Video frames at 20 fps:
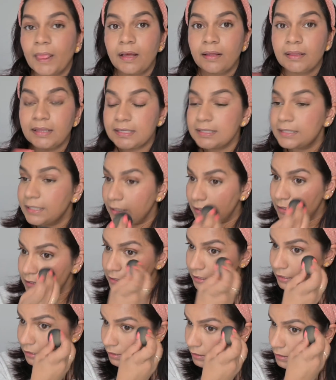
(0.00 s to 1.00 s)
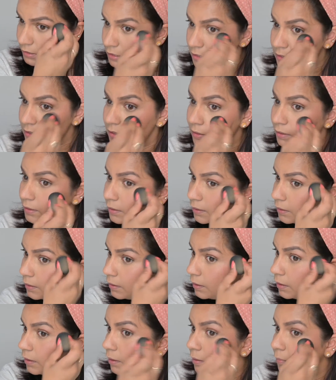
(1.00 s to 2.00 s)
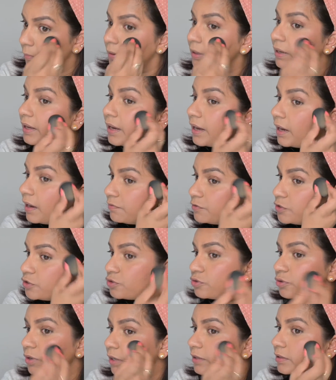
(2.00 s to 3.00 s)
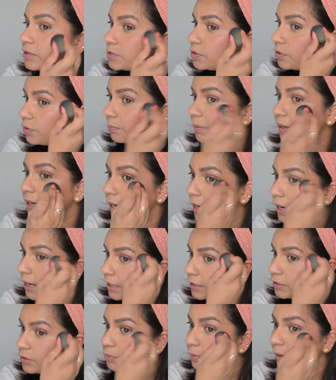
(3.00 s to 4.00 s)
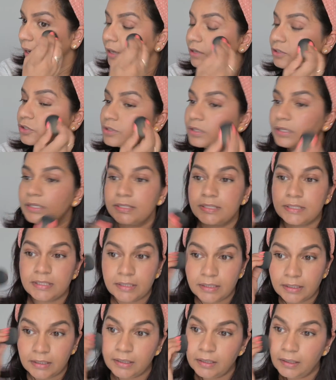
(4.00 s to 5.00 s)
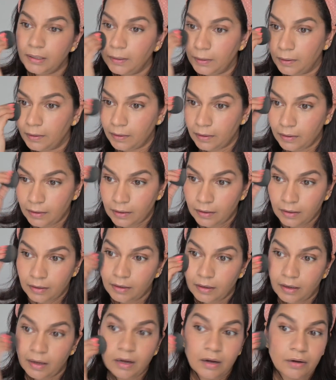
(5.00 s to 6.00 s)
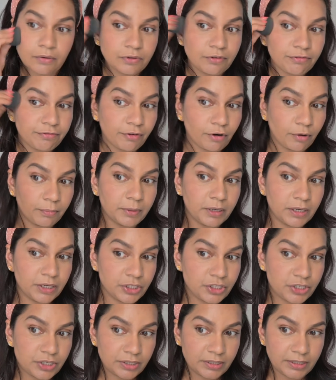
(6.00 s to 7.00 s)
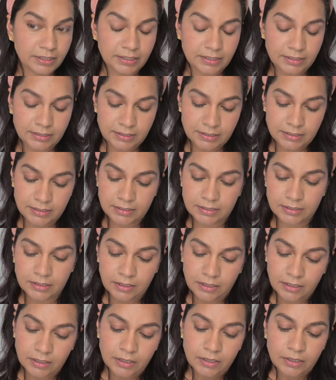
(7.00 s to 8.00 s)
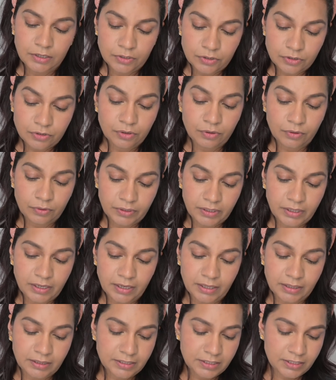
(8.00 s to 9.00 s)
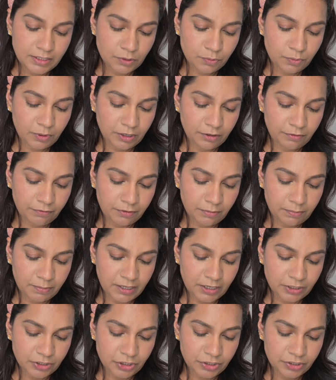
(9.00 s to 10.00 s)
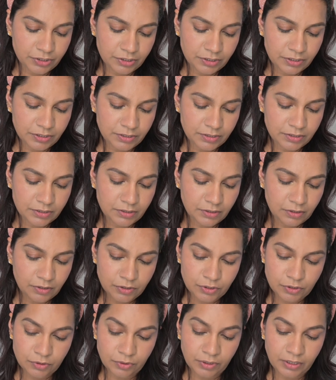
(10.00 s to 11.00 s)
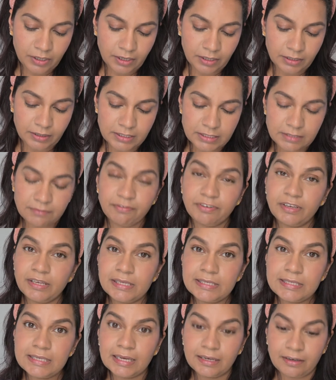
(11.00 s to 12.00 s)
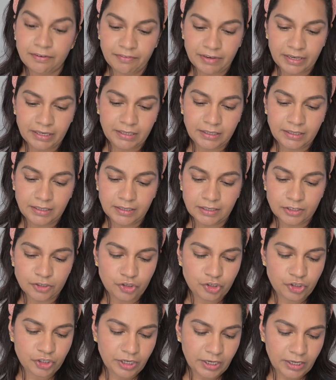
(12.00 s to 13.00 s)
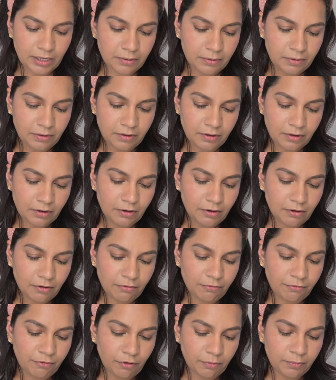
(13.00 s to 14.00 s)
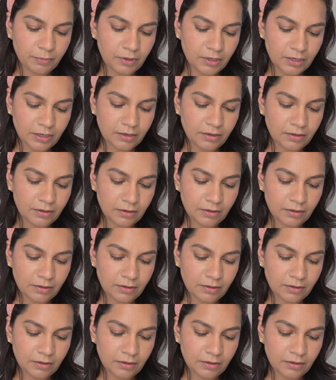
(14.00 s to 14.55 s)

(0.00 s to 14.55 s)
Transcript: the skin tint, but I have to try this on my hand to actually see how the formulation is. So yeah, this is one of the blushes. So yeah, this feels like a very gel formula.